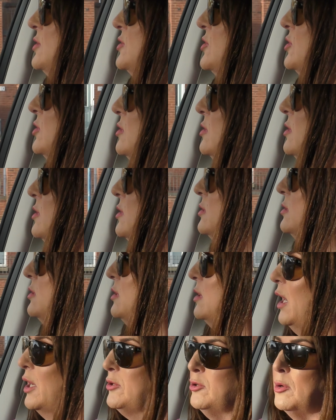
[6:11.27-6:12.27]
So
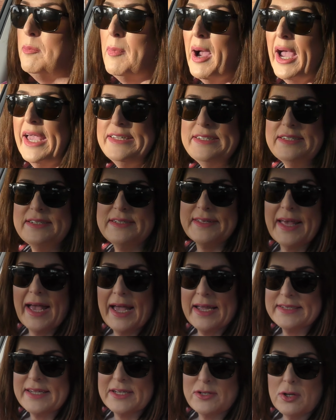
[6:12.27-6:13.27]
I don't mind
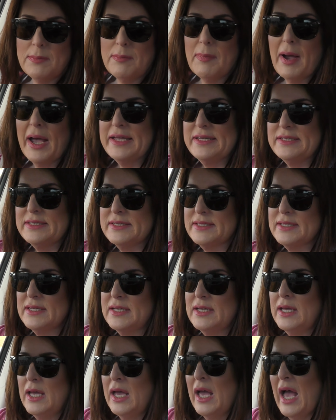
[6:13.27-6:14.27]
that. I don't
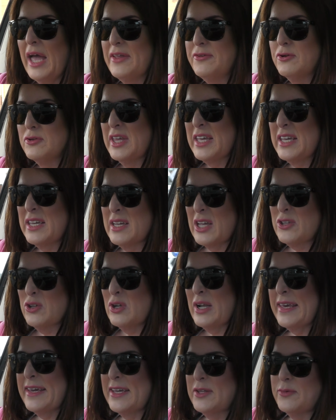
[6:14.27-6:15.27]

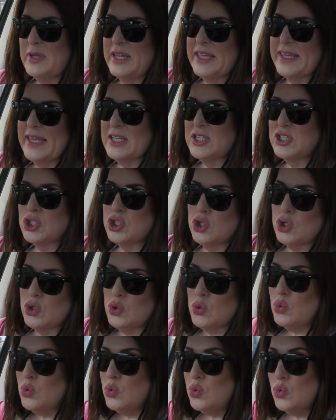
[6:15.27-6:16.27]
like it when it gets
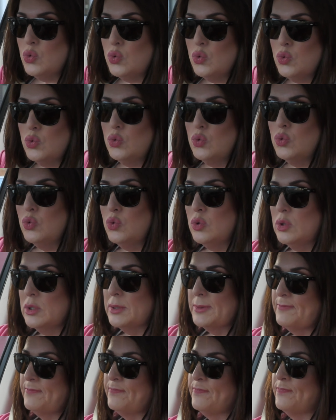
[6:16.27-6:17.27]

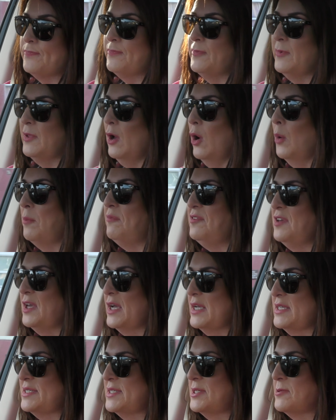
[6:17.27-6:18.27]
too
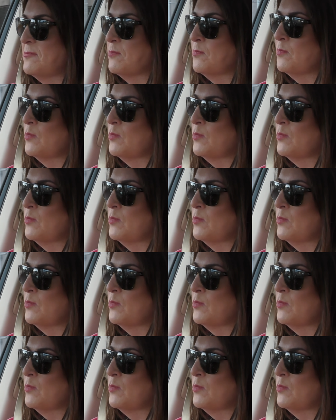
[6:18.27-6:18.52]
obvious.